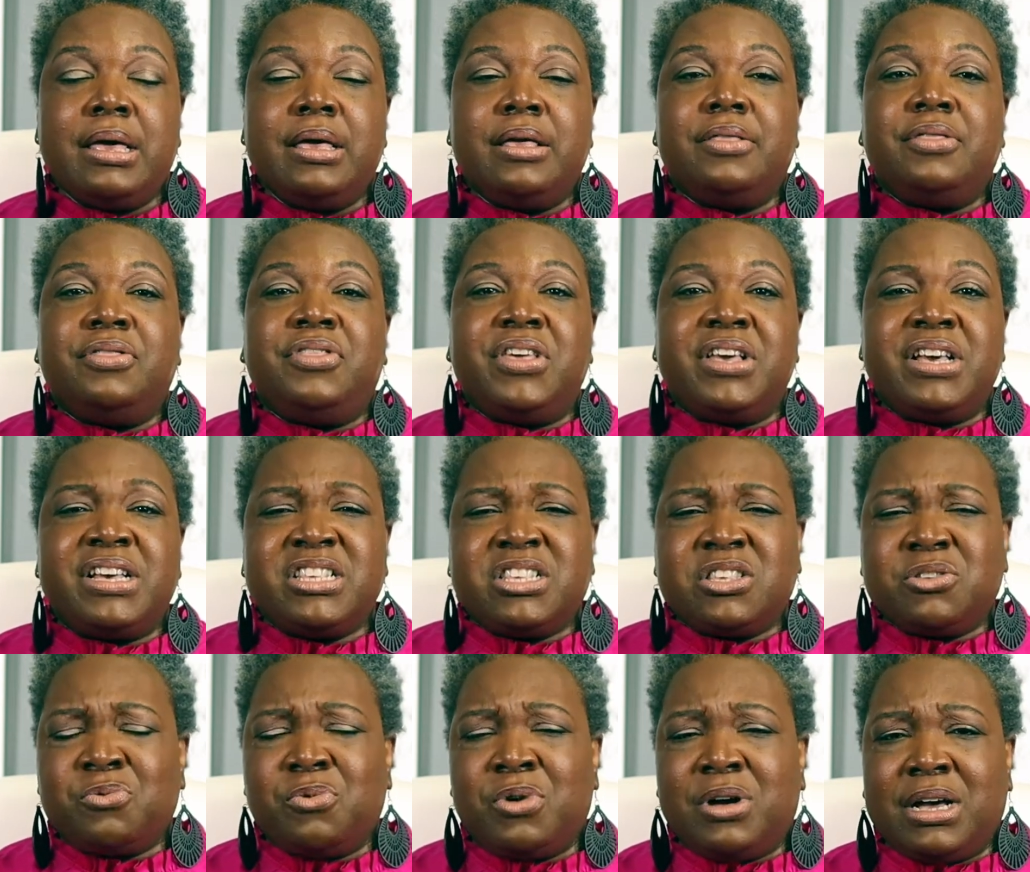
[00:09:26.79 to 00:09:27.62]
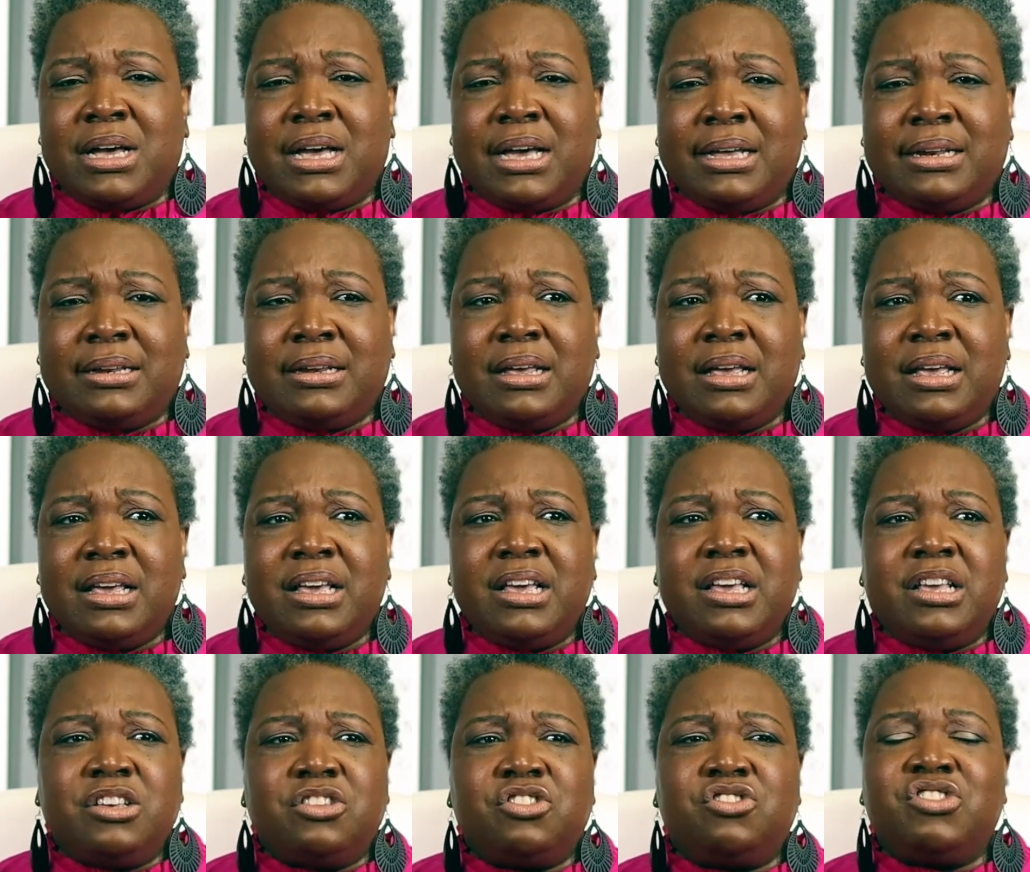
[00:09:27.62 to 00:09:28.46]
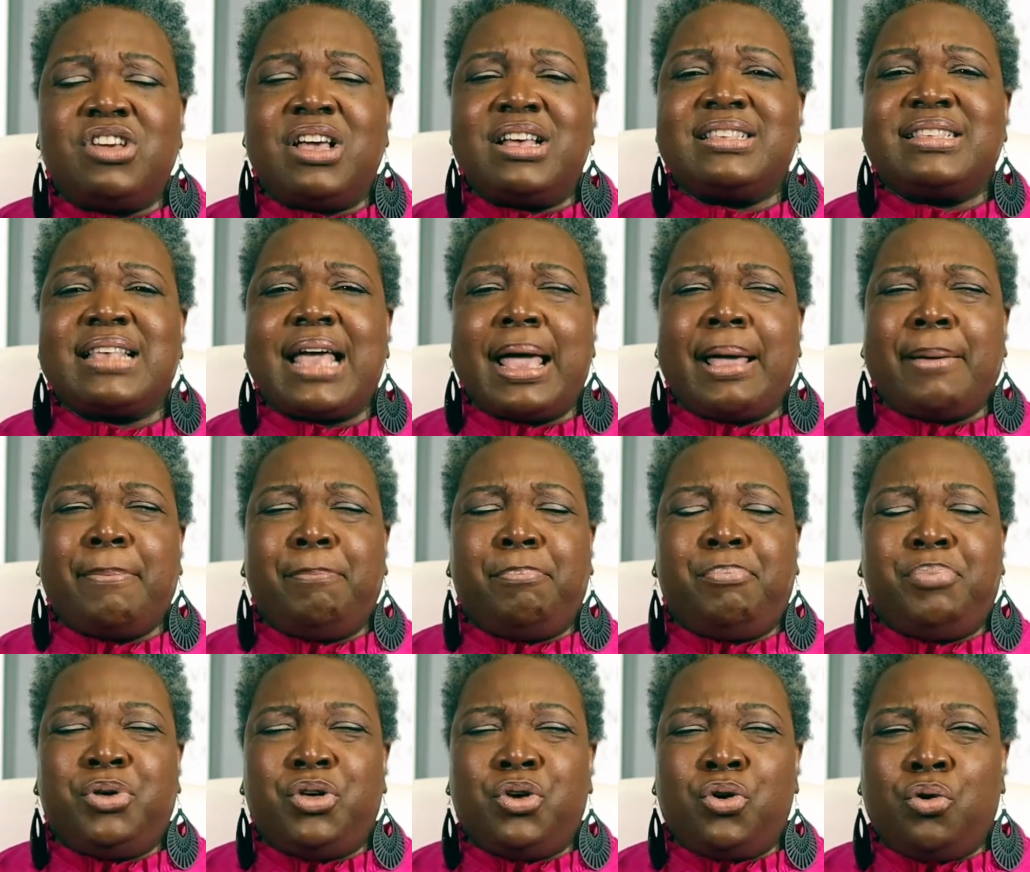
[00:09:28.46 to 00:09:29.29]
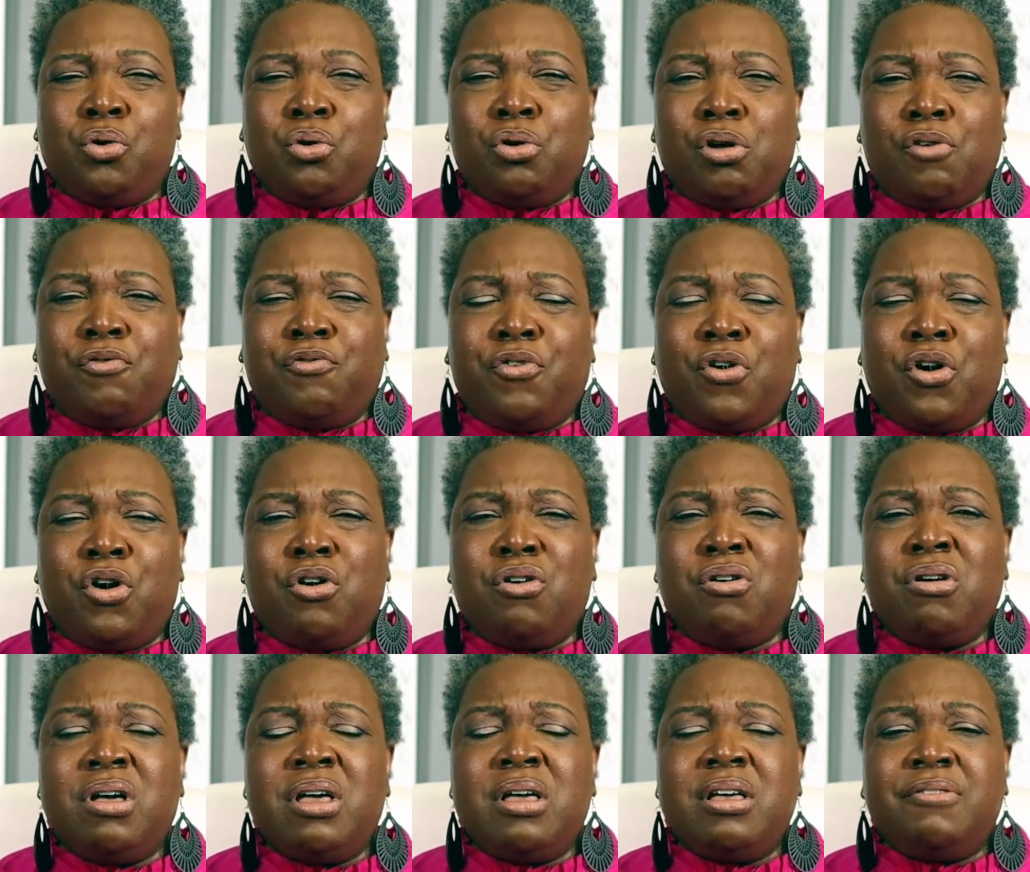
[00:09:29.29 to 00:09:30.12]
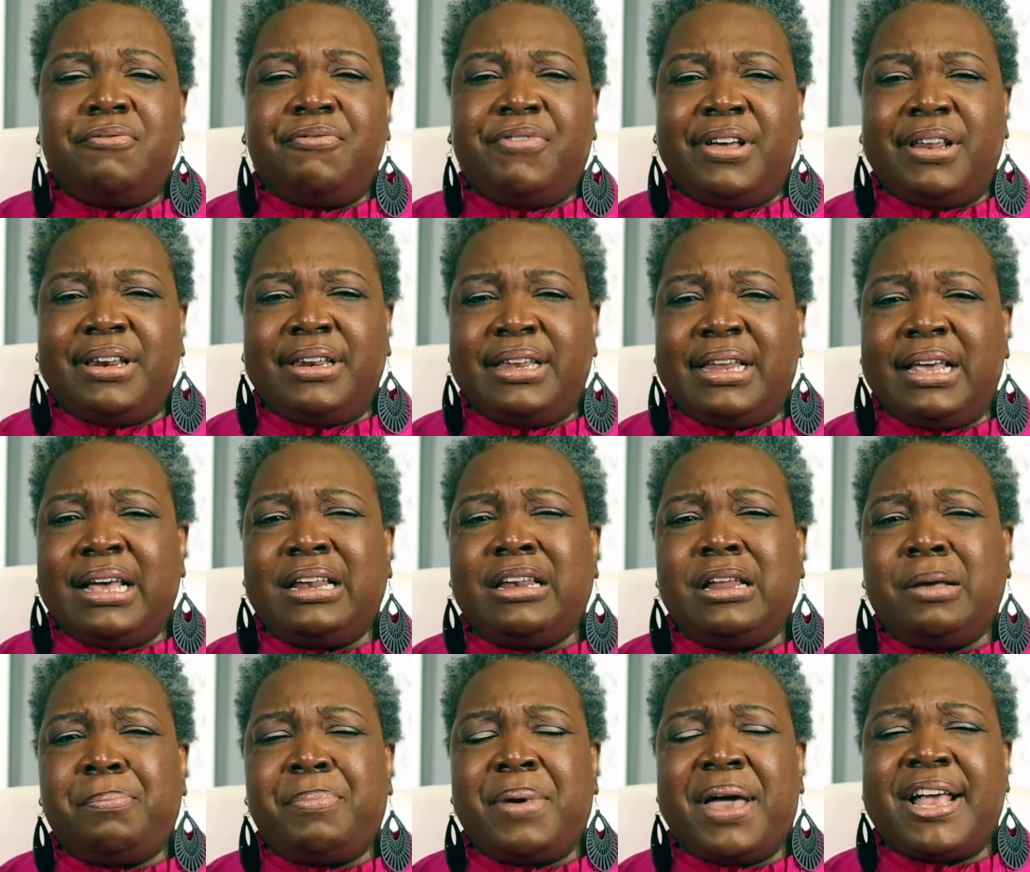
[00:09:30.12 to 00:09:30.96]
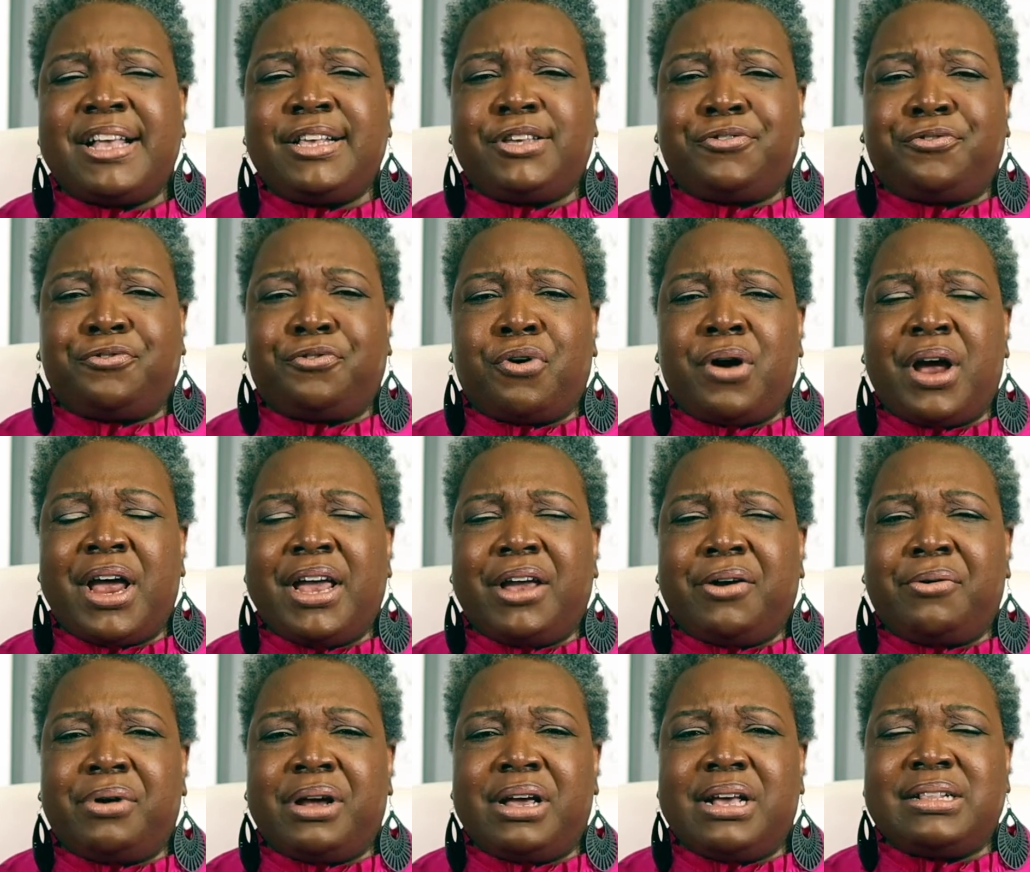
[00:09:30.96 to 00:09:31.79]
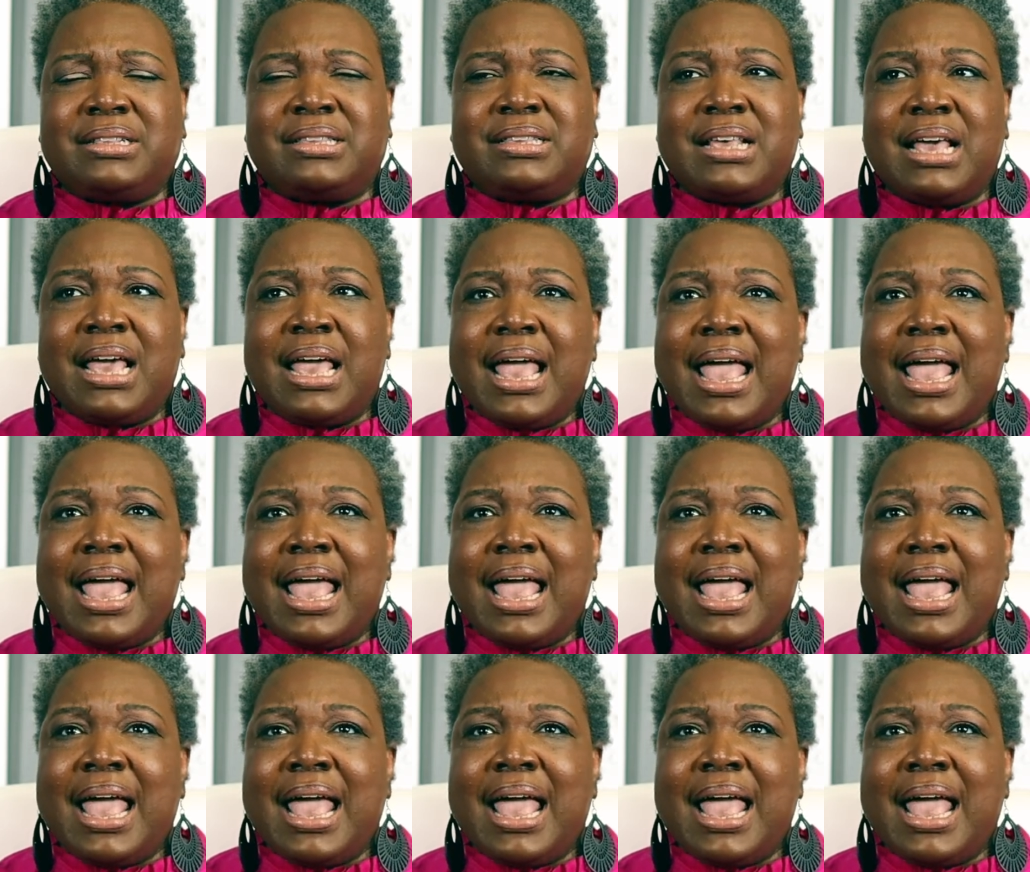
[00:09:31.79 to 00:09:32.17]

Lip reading: This one is just a beautiful vanilla based fragrance.